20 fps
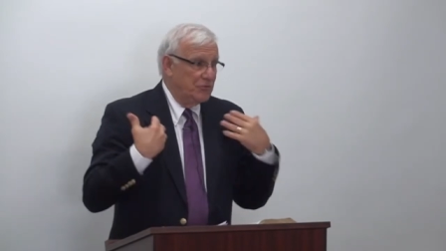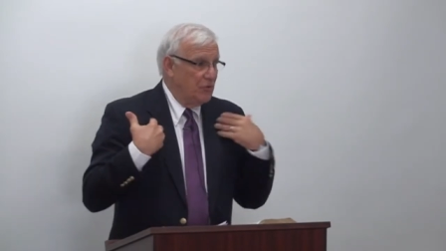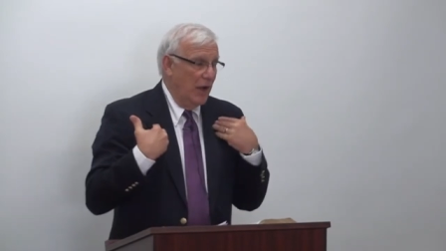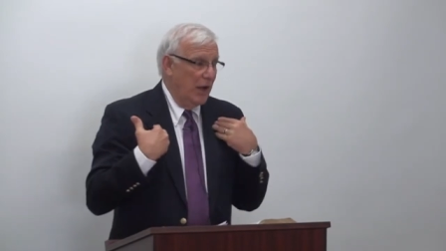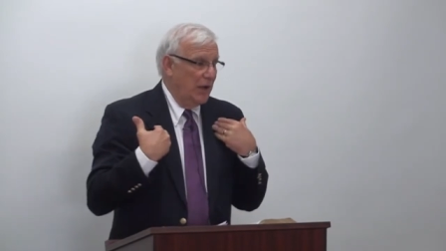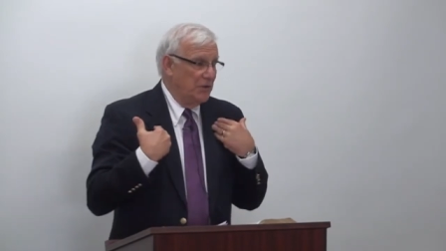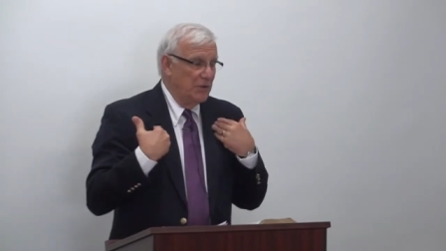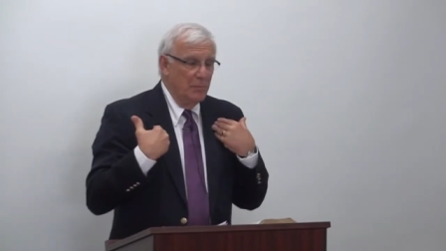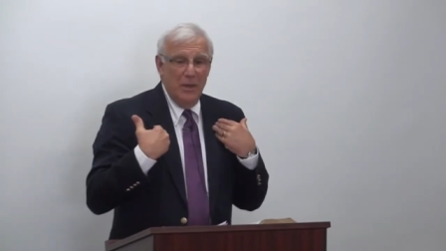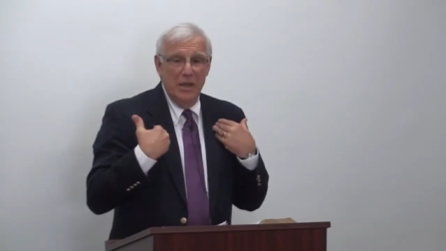
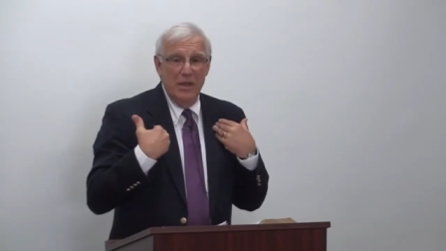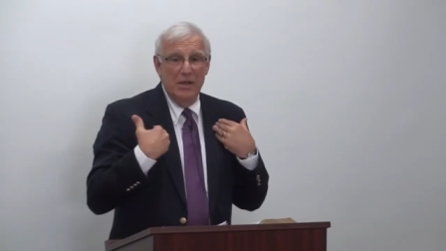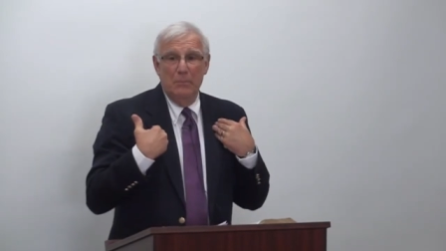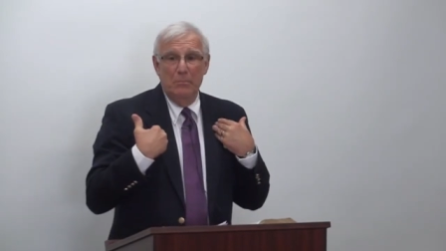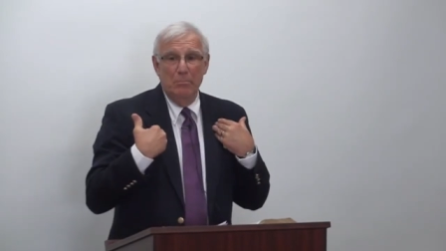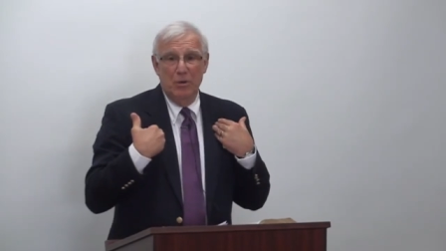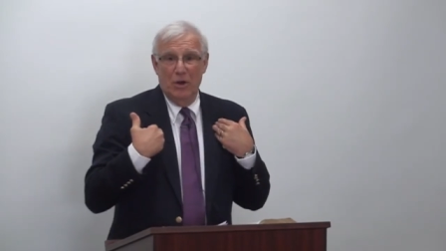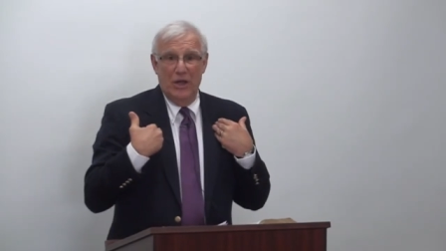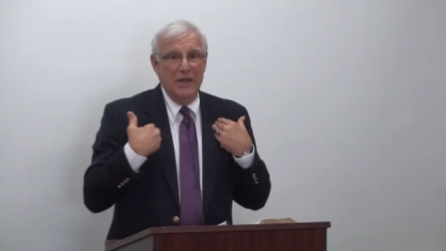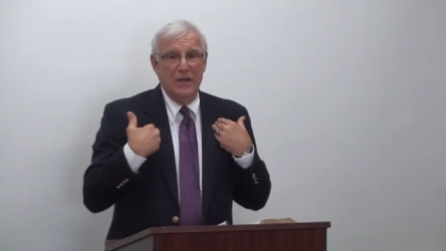trying to make
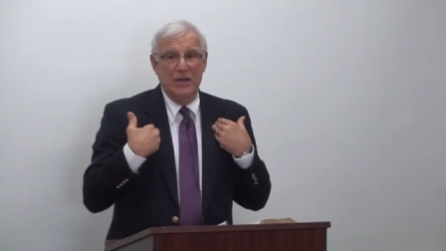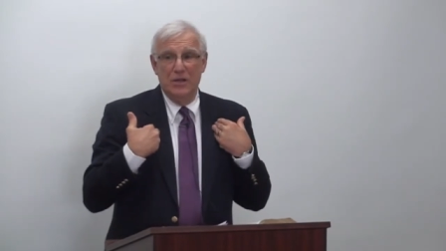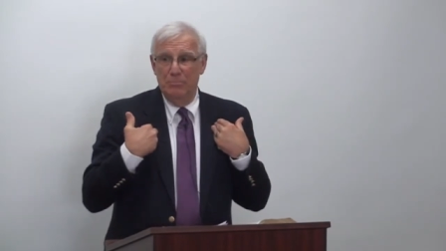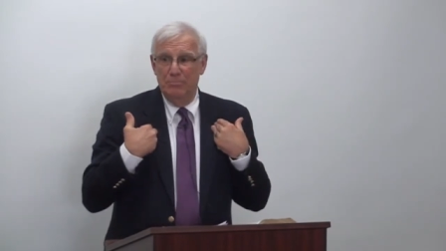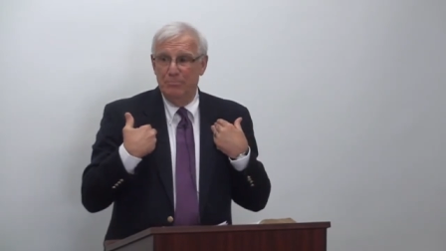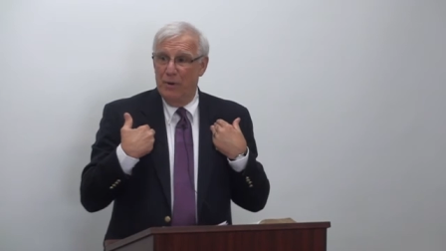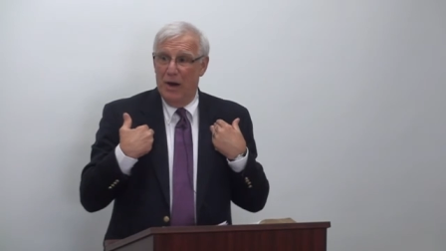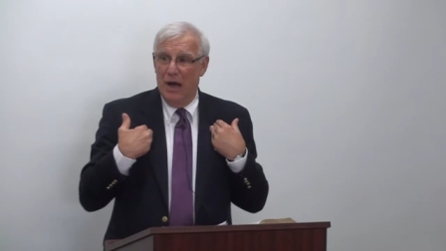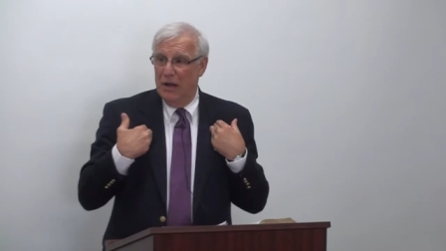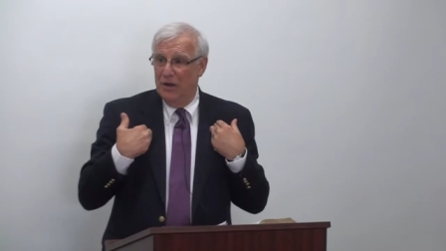a
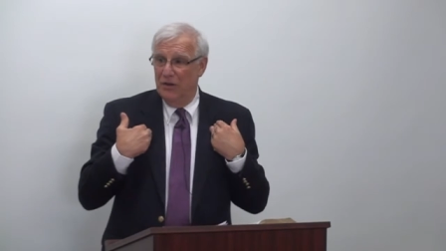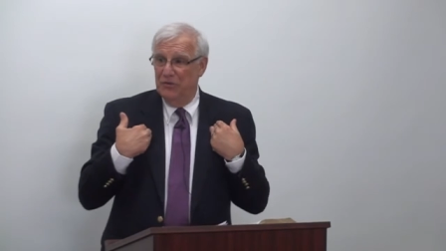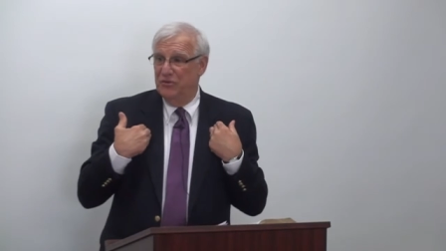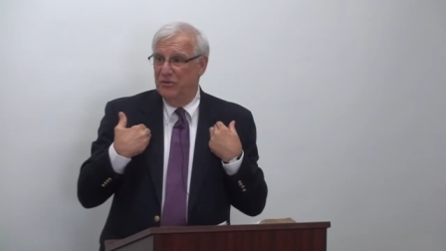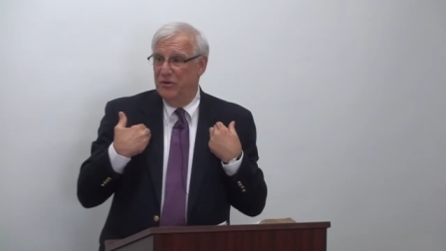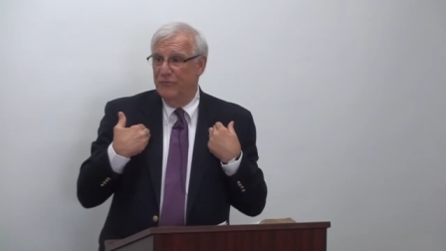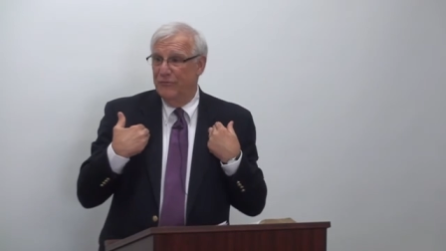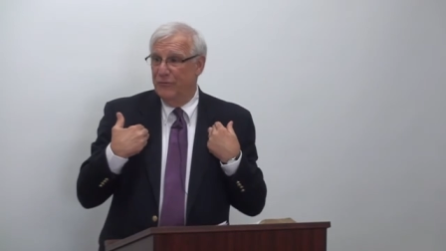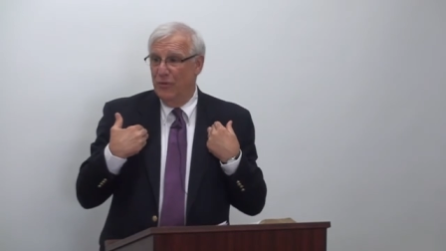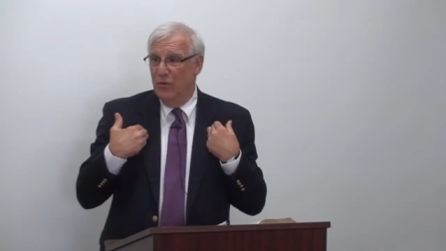blanket
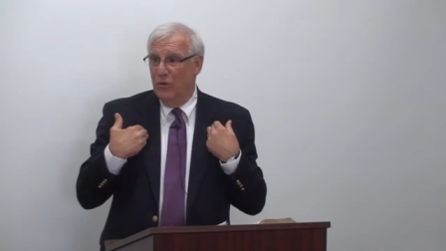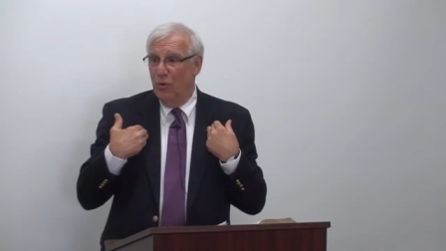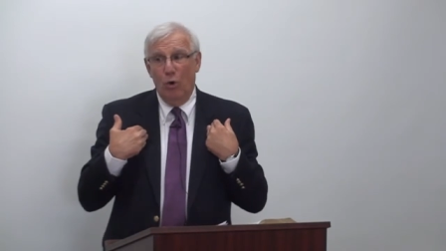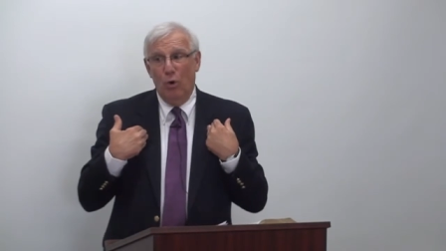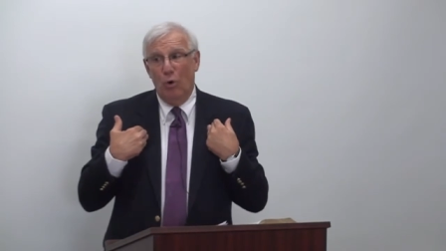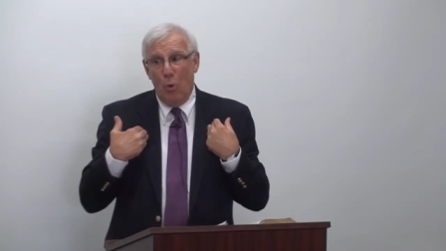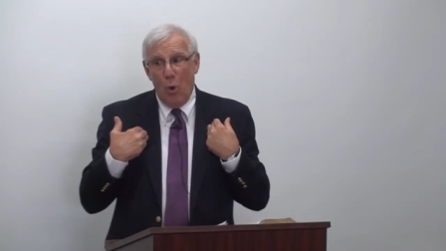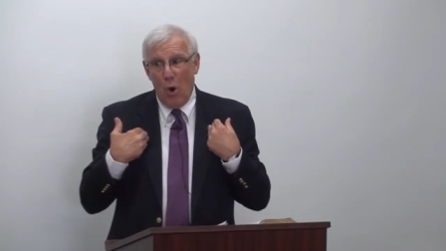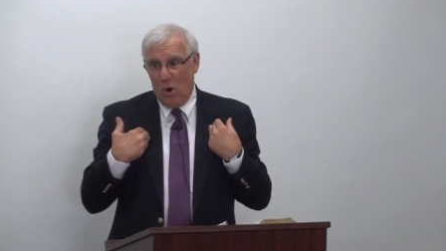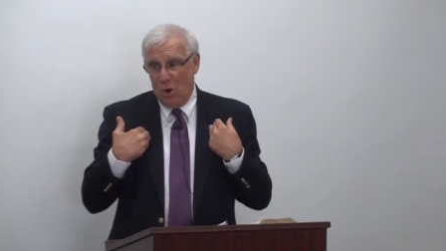policy for the
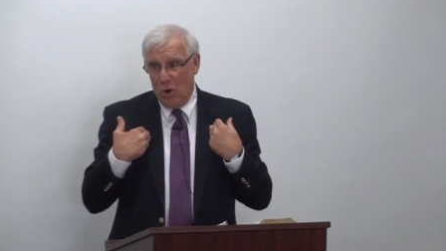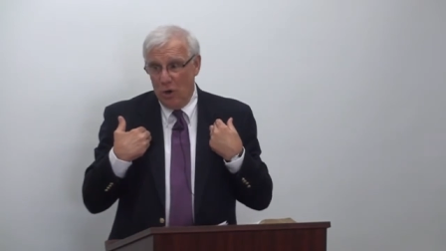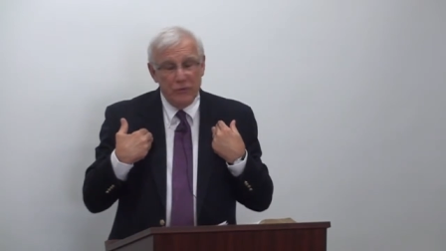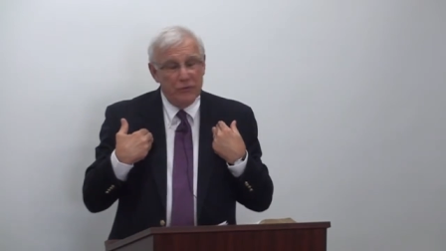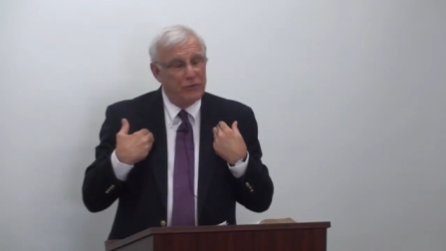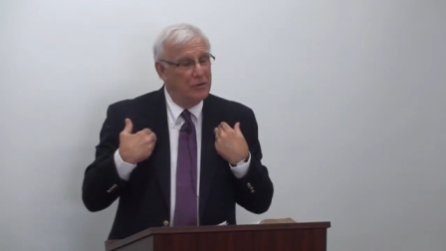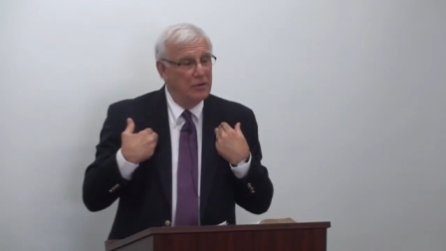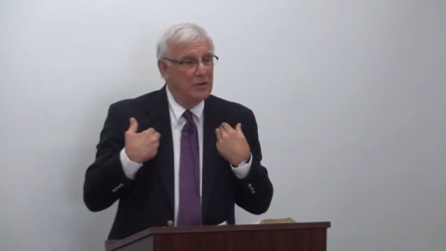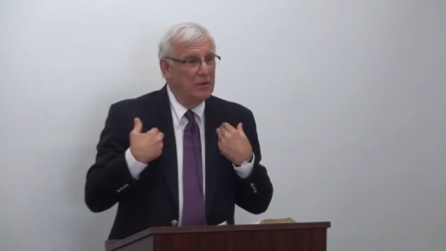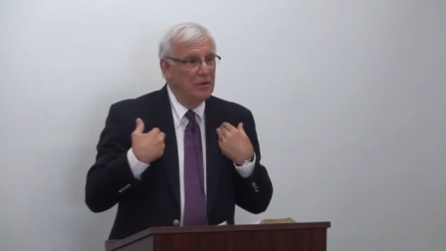whole
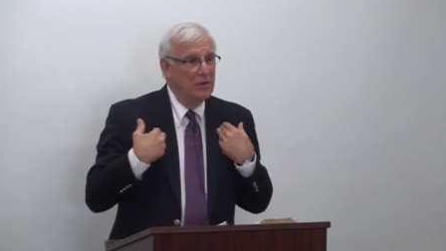world.